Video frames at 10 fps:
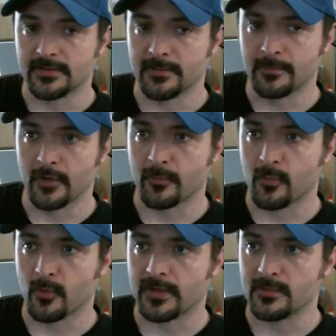
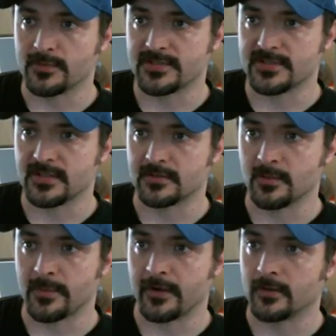motherboard he was sent
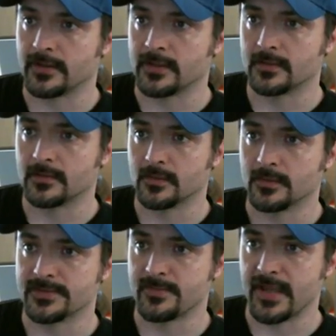apparently
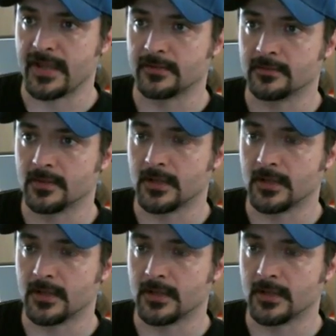was bad.